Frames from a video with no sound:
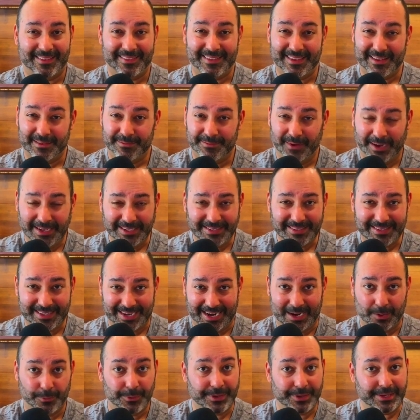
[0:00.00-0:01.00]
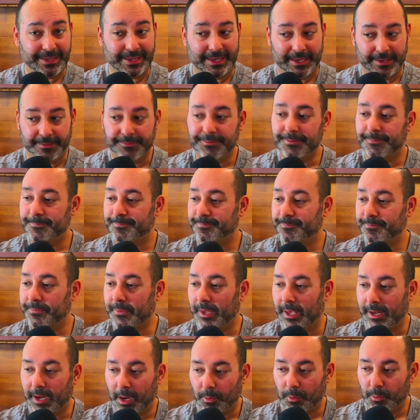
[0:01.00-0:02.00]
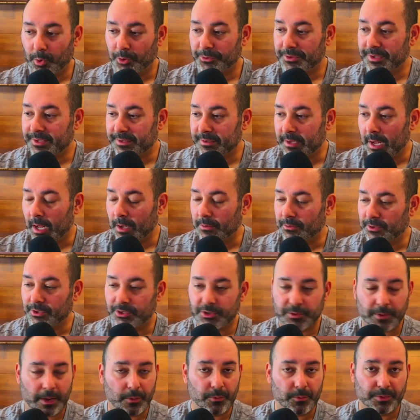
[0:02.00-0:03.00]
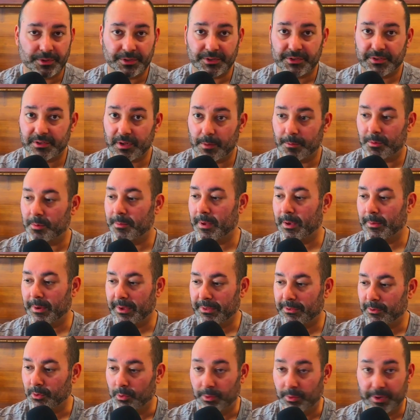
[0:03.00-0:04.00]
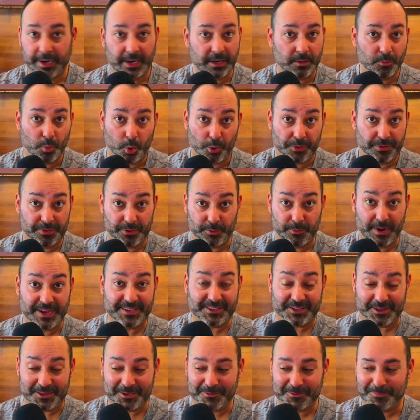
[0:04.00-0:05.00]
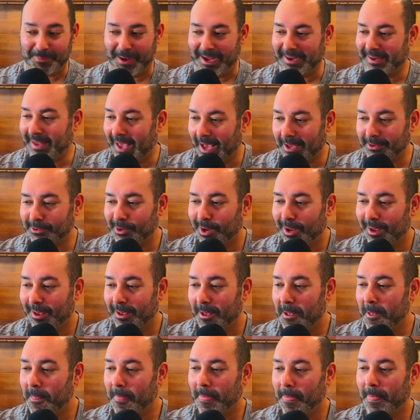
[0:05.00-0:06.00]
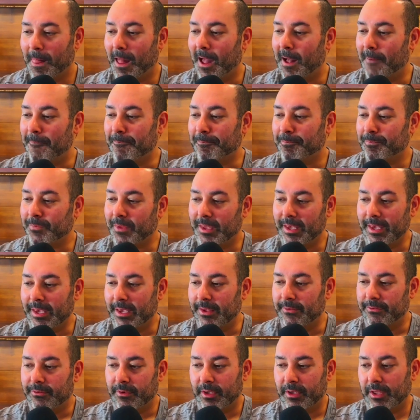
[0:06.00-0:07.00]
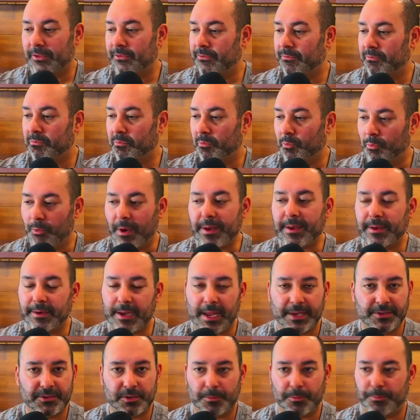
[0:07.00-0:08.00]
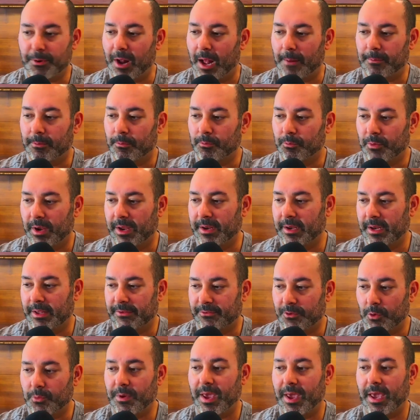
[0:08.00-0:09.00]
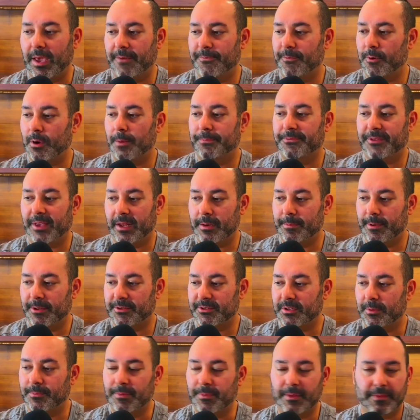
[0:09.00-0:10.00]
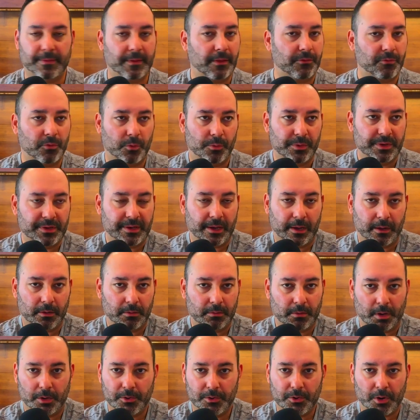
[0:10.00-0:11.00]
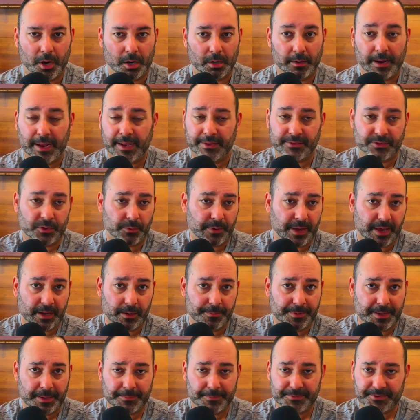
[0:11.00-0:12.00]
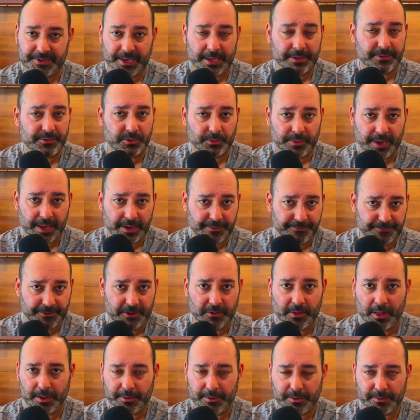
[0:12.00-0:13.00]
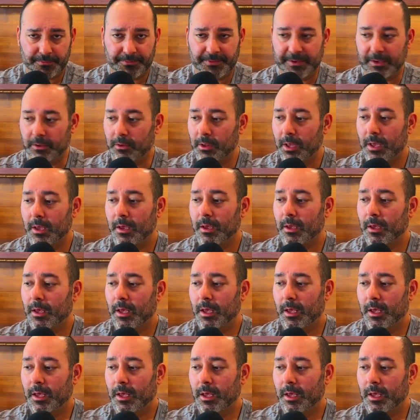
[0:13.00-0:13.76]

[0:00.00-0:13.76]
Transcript: And the advice that I would give, and I wrote this down just so I wouldn't stumble my way through it any more than the rest of this podcast, is it's recognize the problem, right? It's okay if you're upset about something. That's what we tell our daughter. Hey, it's okay to be upset. It's okay to feel how you feel.